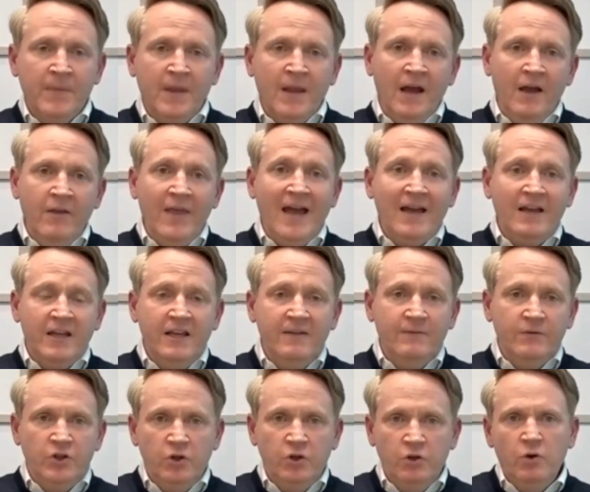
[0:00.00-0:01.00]
And that
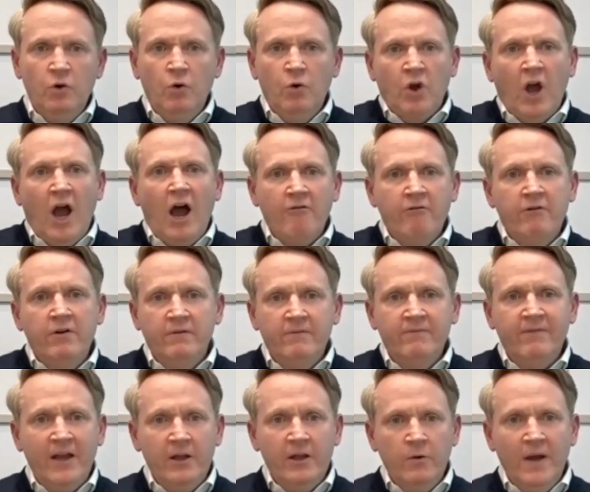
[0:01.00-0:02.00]
gives you your current
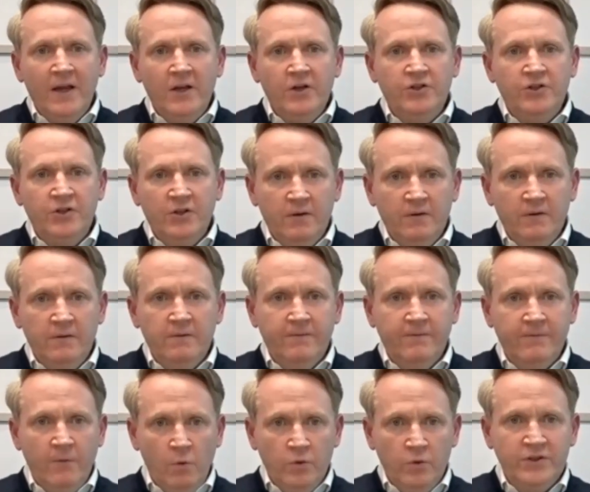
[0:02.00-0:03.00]
valuation
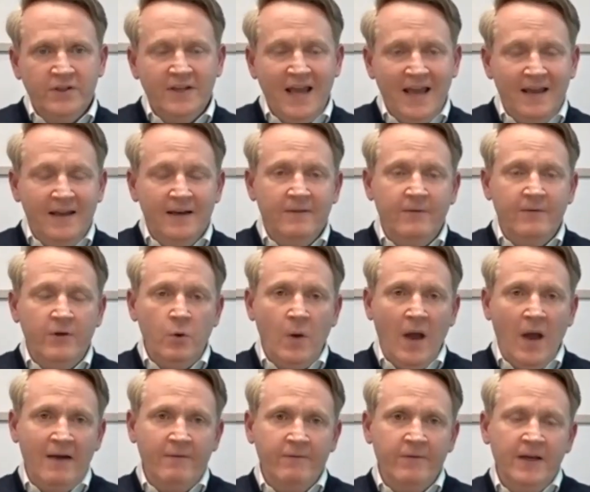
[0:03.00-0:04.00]
for today. And if you
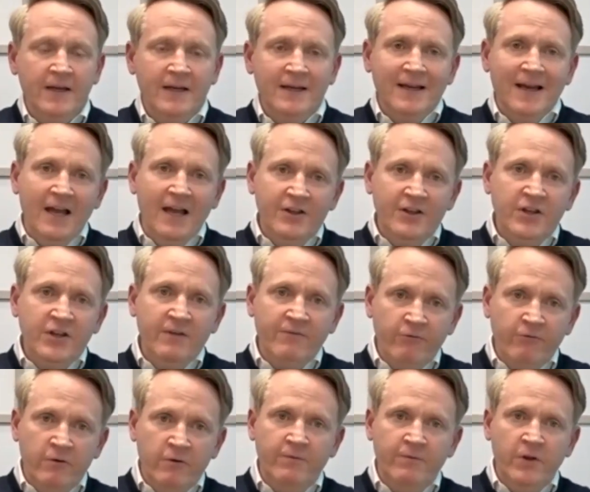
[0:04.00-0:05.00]
have a
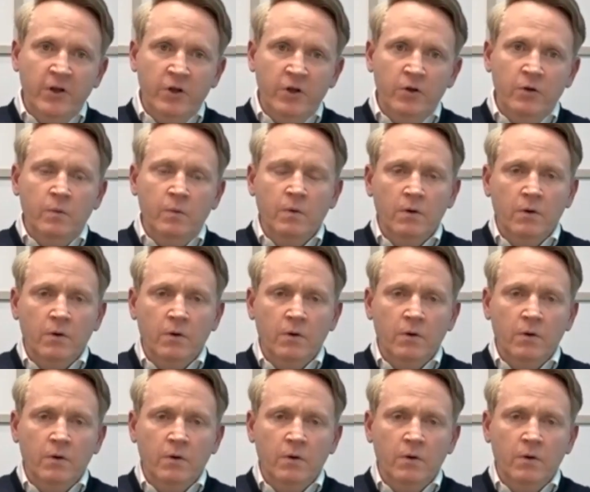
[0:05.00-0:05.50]
different view